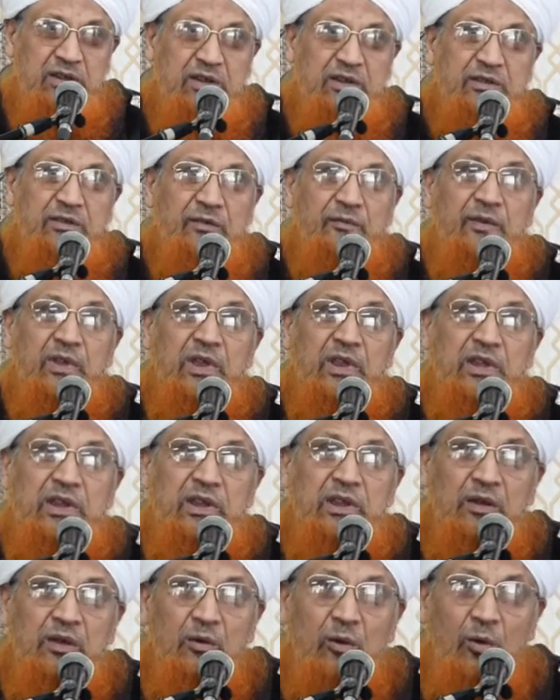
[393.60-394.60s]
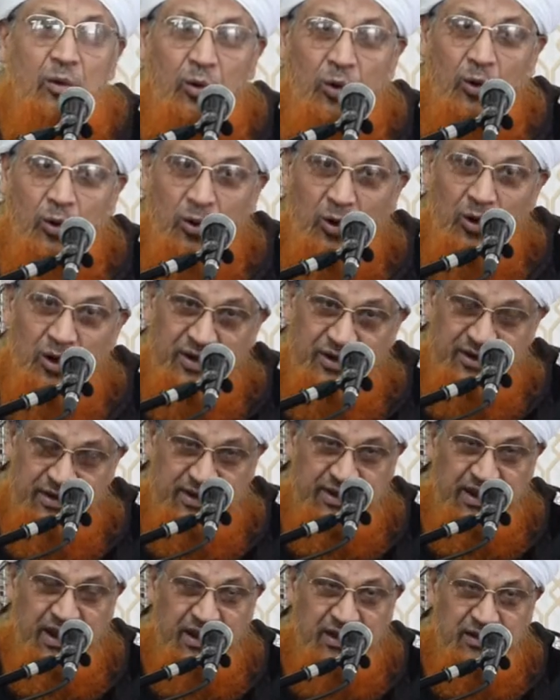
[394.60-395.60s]
It is a very
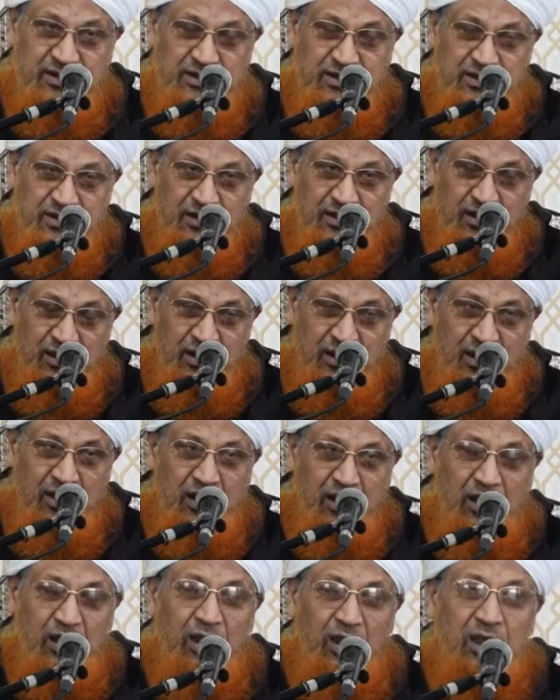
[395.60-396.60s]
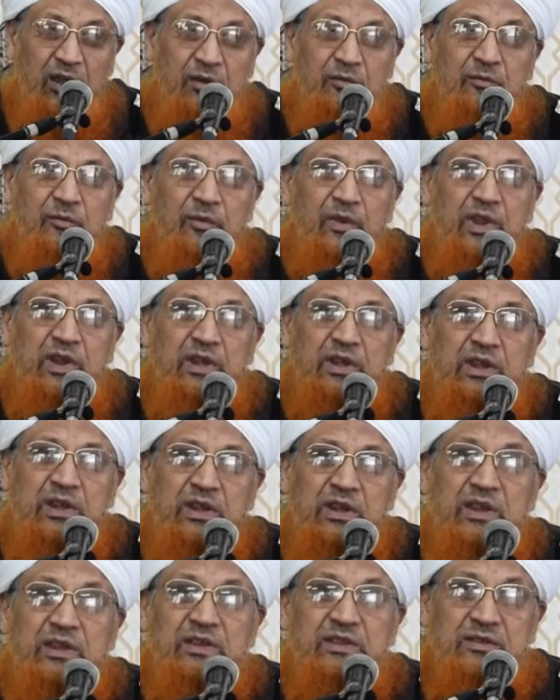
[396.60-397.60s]
old sect and
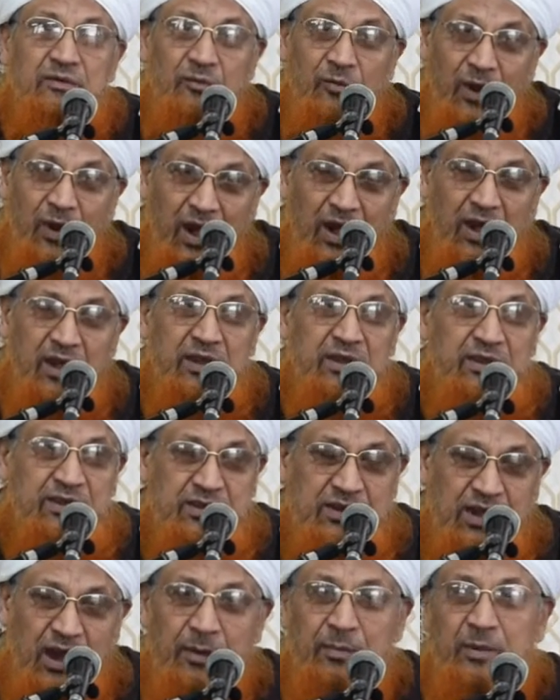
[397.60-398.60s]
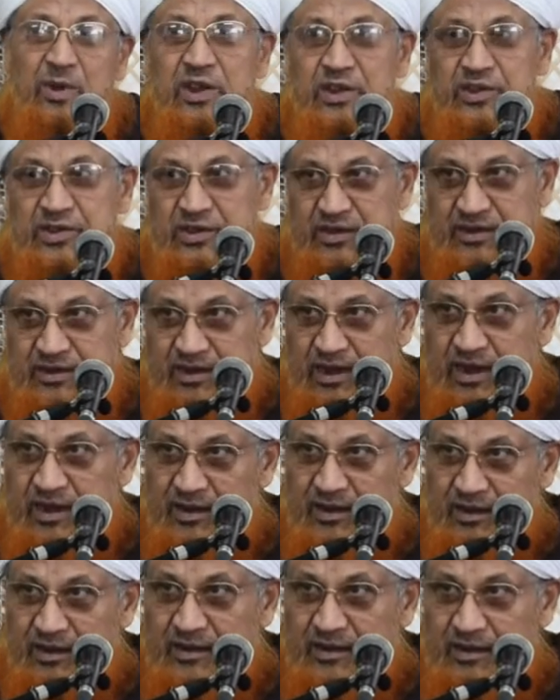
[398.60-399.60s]
very well established
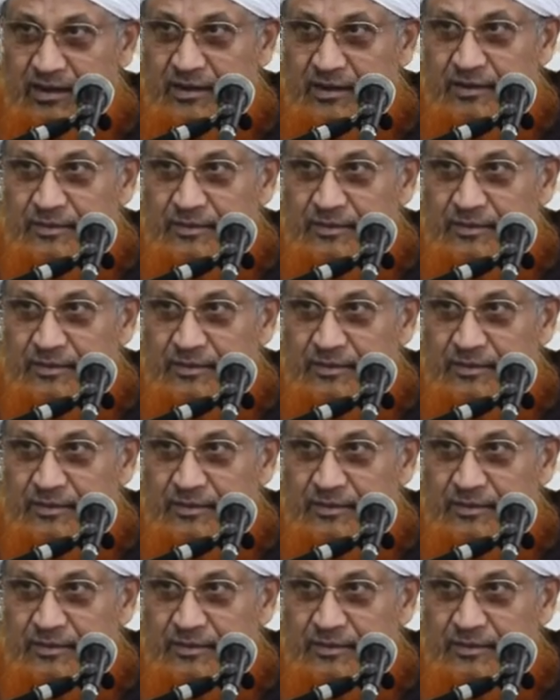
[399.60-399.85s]
sect